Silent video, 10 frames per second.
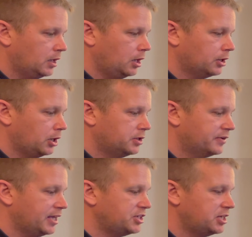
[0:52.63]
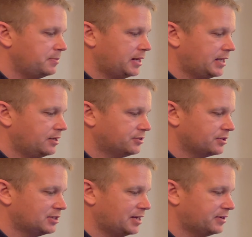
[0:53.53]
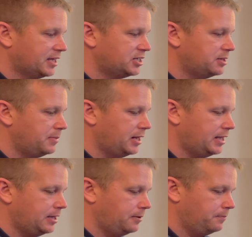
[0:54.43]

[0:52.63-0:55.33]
and go to the kitchen mini. So select the kitchen mini,